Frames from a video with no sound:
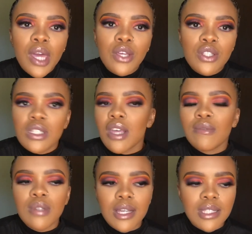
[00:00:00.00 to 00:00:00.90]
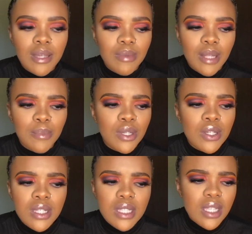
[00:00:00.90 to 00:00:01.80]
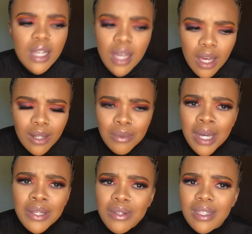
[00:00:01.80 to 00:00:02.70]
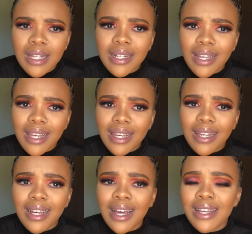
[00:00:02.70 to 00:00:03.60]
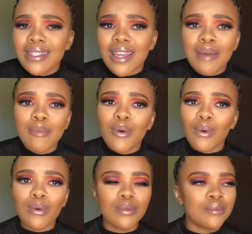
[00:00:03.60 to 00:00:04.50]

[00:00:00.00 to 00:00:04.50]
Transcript: You just have to accept that, because why are you settling, guys? I bo